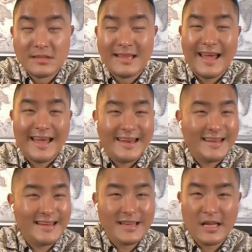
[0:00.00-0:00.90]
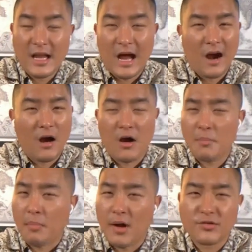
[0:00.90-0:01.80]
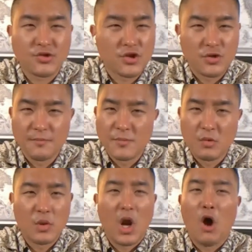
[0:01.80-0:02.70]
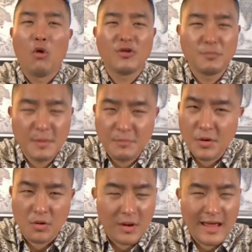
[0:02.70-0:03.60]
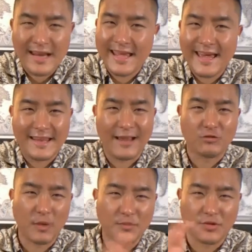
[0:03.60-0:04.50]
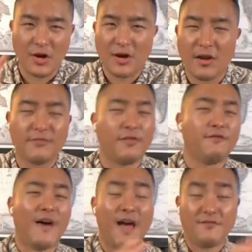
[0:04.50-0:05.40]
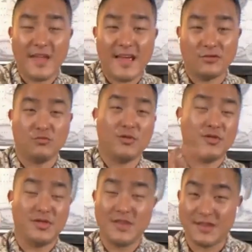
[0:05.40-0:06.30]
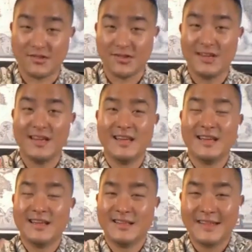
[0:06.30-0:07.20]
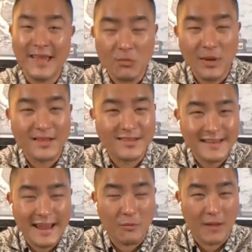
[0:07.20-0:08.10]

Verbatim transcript: that our heart posture would always be pure. And again, that's why I'm starting off the five days with this. Day one today,